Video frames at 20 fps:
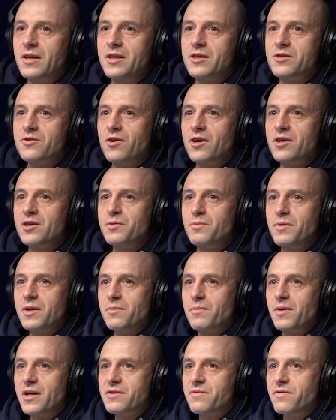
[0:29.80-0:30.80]
It's trying to be the
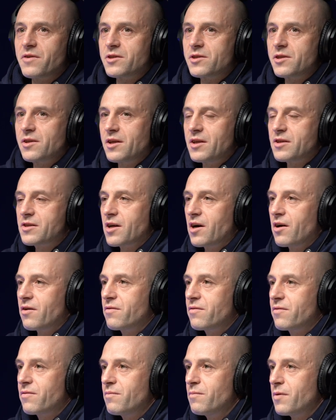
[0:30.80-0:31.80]
best version of
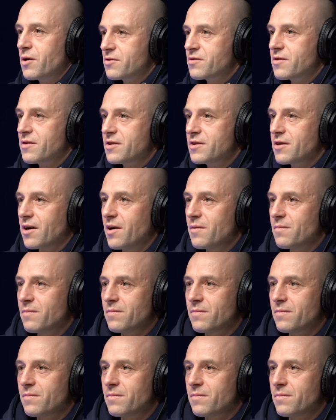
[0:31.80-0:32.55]
yourself most of the time.